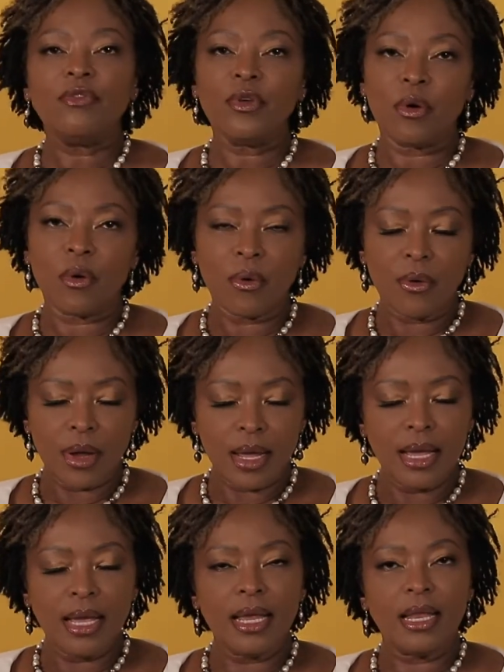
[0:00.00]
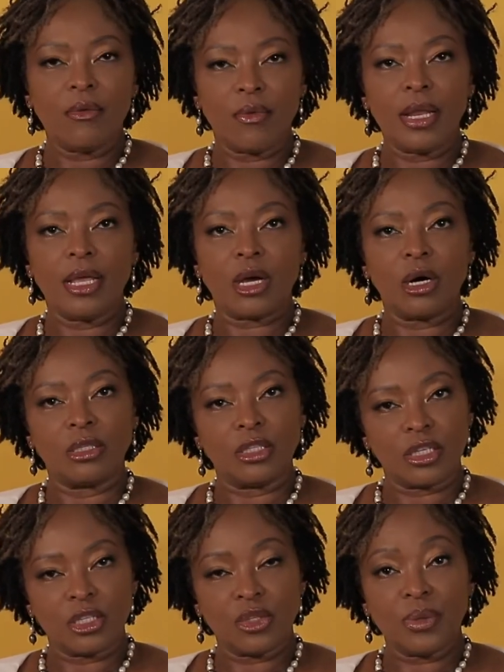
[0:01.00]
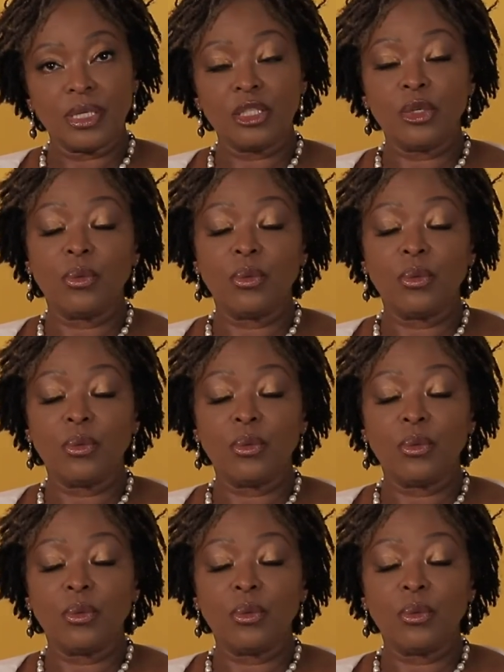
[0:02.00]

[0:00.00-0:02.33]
If you're really, really conscious to it,